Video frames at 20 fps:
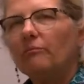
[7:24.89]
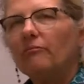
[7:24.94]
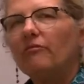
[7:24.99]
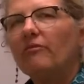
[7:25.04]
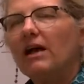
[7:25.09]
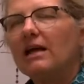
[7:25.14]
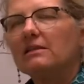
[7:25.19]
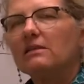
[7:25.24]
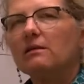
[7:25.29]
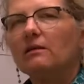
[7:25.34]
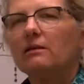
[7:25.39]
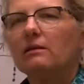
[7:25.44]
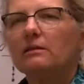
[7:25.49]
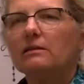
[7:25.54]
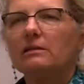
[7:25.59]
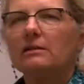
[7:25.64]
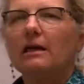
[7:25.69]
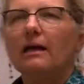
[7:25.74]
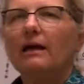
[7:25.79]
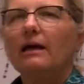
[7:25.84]

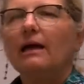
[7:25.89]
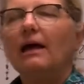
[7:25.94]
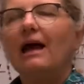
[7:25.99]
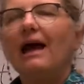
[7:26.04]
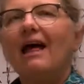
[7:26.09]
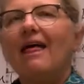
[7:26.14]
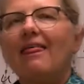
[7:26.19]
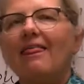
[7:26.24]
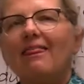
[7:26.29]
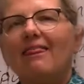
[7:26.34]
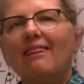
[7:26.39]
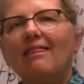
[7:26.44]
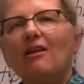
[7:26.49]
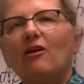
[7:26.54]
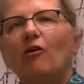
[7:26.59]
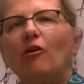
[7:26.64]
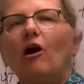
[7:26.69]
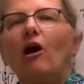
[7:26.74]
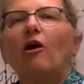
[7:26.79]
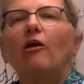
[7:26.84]
vessels,
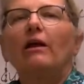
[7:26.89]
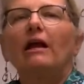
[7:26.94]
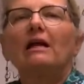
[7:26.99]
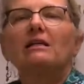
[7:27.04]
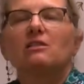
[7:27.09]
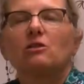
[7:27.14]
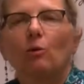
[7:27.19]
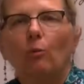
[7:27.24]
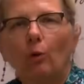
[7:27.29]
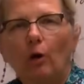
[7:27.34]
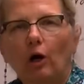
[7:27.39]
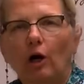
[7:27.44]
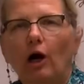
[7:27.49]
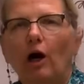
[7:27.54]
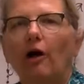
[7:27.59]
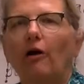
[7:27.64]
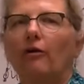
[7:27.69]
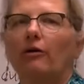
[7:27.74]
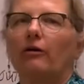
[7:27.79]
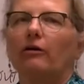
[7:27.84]
your heart has to work
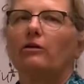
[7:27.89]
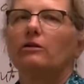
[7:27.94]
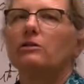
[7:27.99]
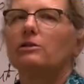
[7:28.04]
harder.